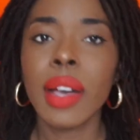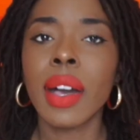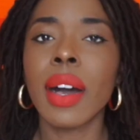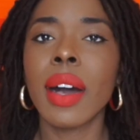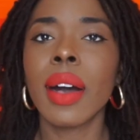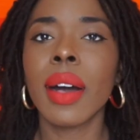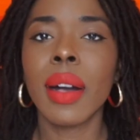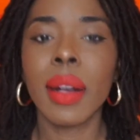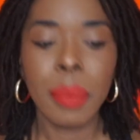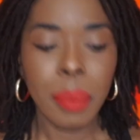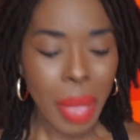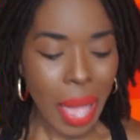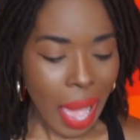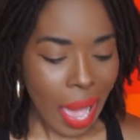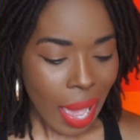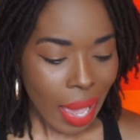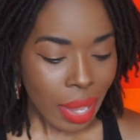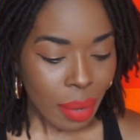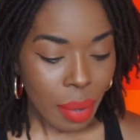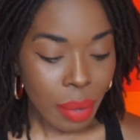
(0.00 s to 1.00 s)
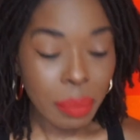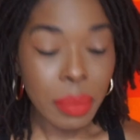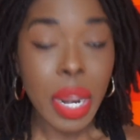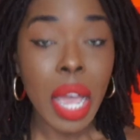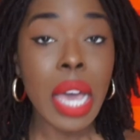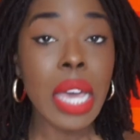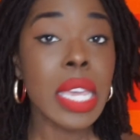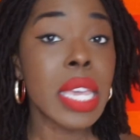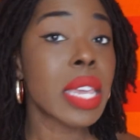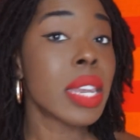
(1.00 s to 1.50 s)
I am
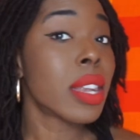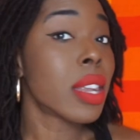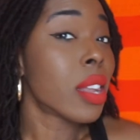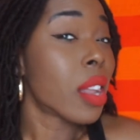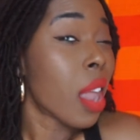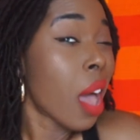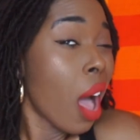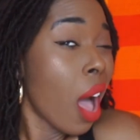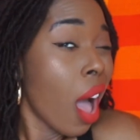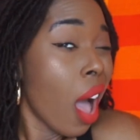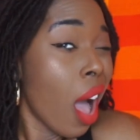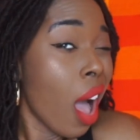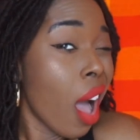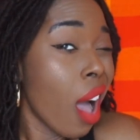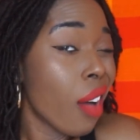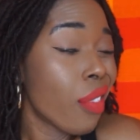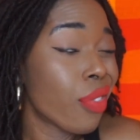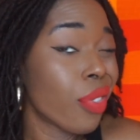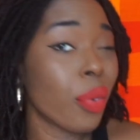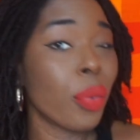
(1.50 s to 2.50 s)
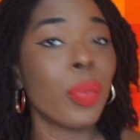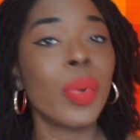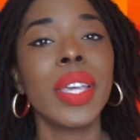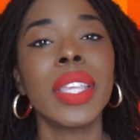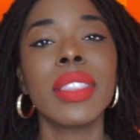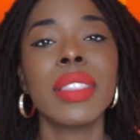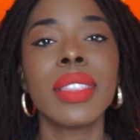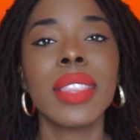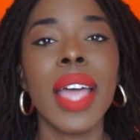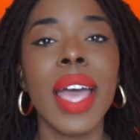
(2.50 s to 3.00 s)
not in love with